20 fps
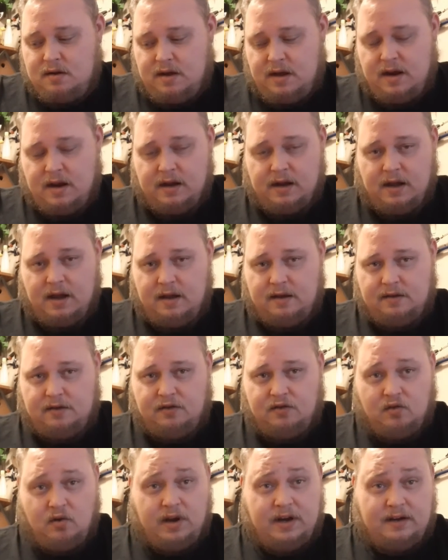And I
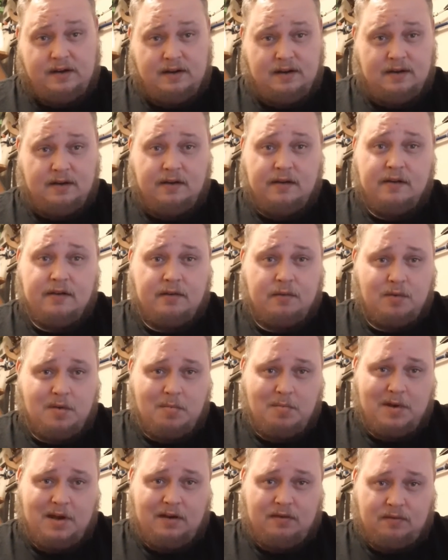got jointed
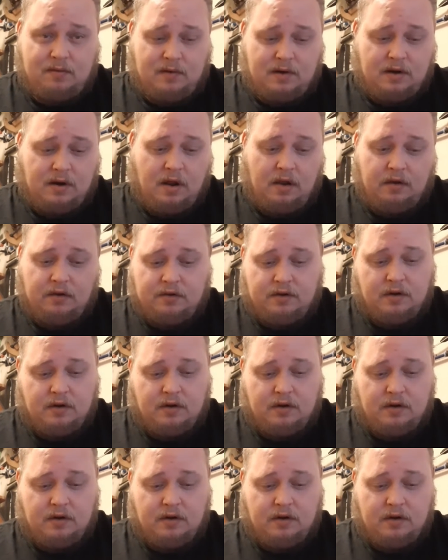swim baits from the dollar